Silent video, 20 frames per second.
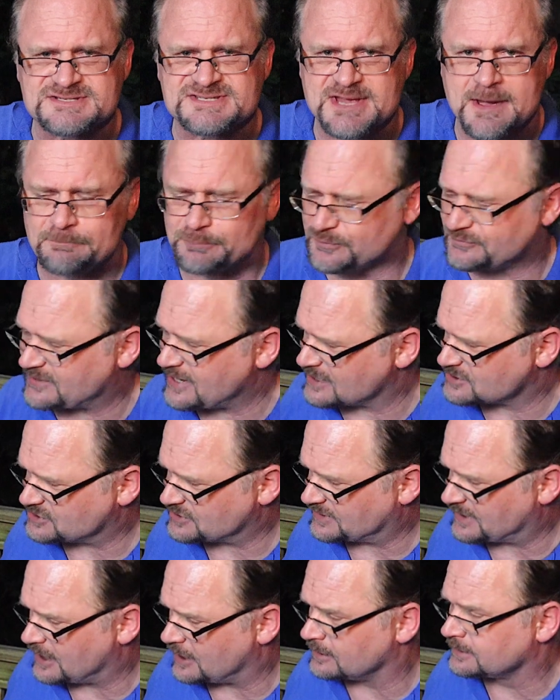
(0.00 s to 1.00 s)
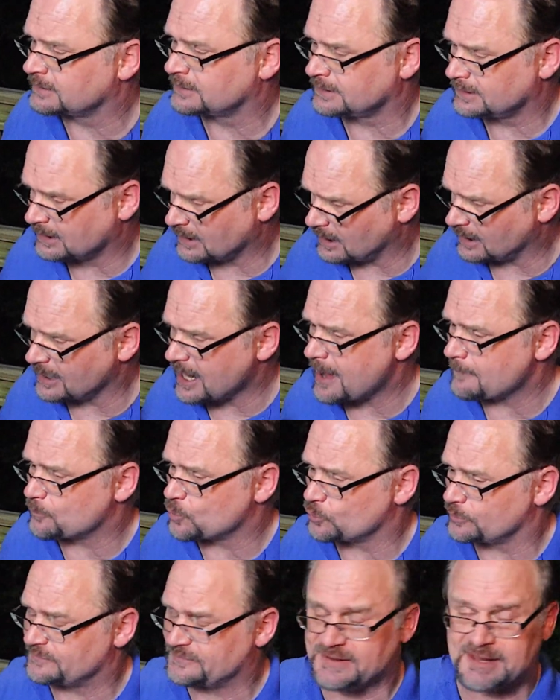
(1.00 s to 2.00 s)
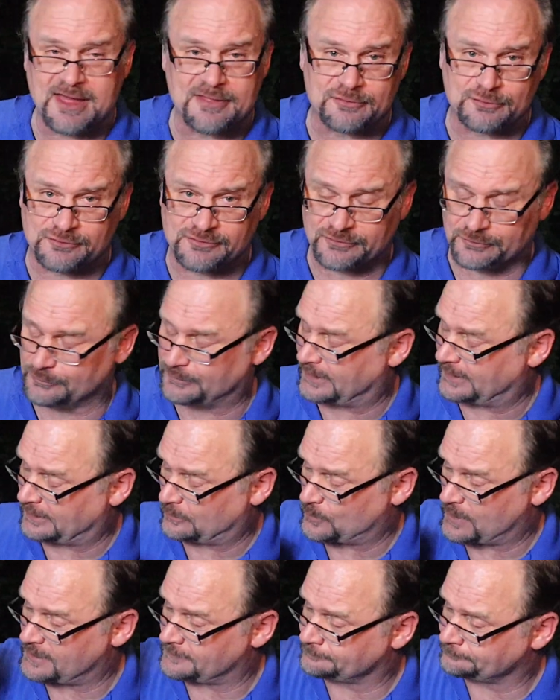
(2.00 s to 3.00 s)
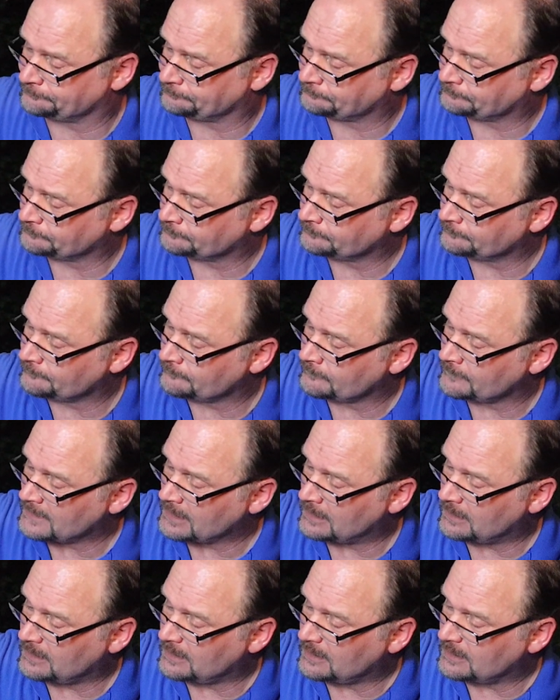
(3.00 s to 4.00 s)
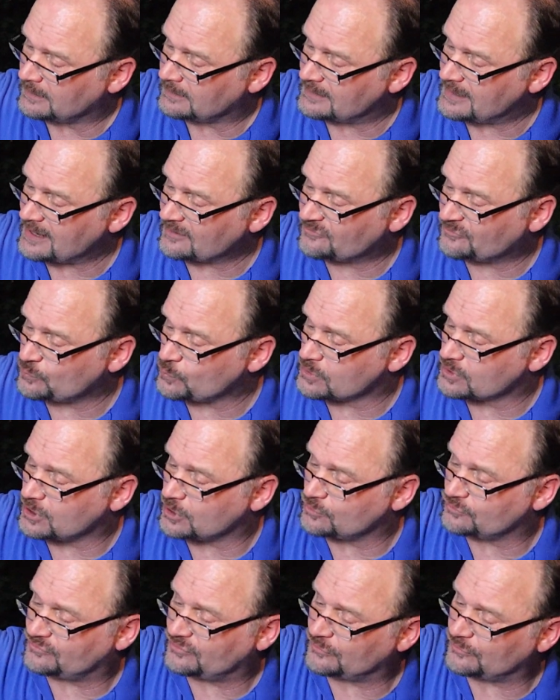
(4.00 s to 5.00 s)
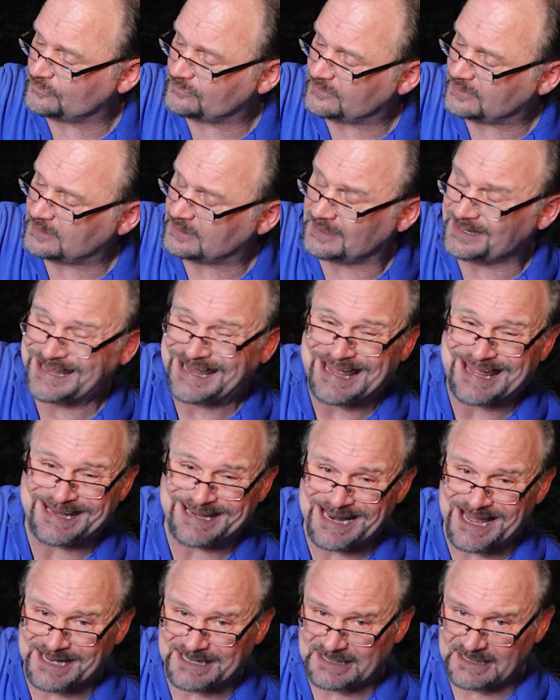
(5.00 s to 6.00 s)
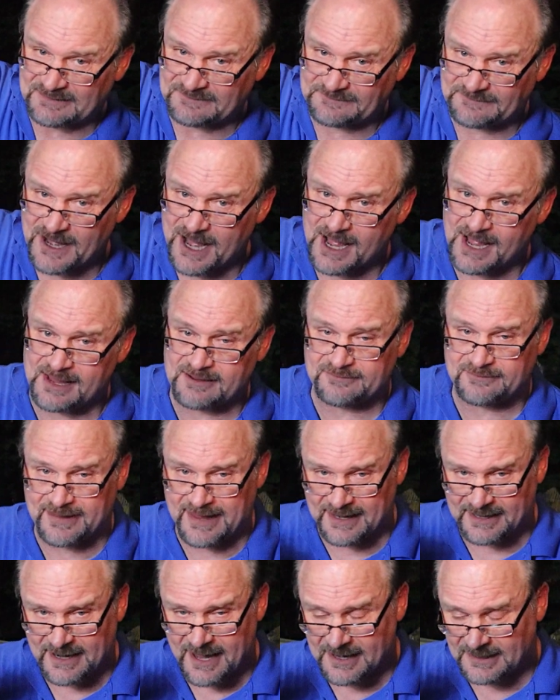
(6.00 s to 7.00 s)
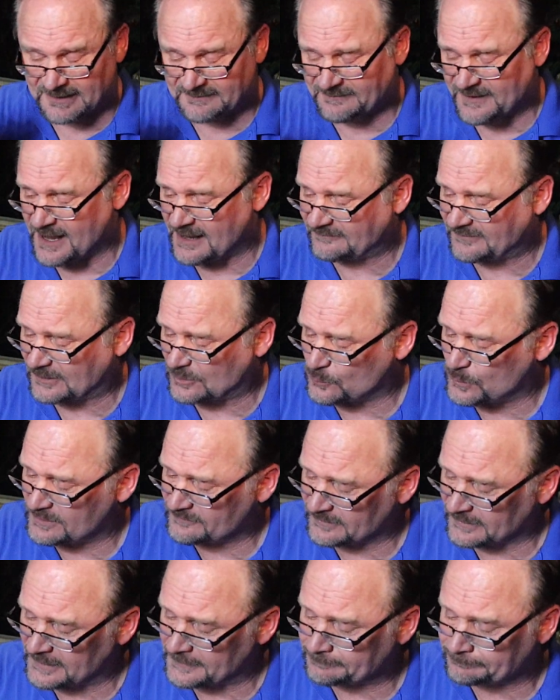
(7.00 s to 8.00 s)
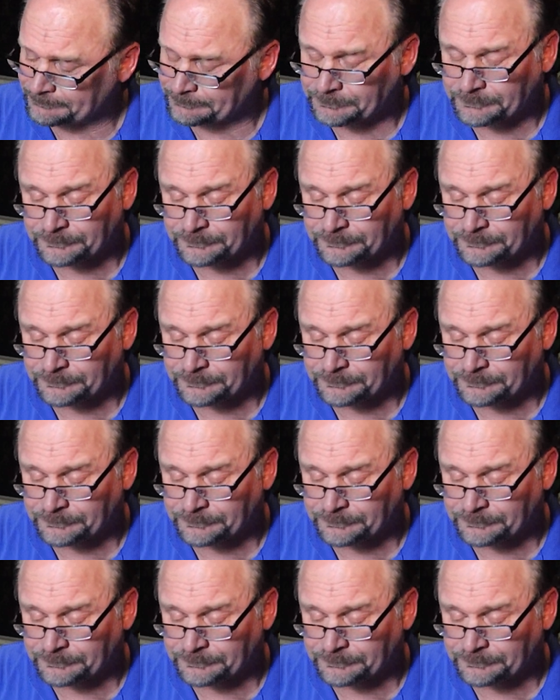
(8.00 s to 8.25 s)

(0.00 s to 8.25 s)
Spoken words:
there's some protection there, a lot more than the other two anyway. Next, we'll go to the N95, N95 equivalent.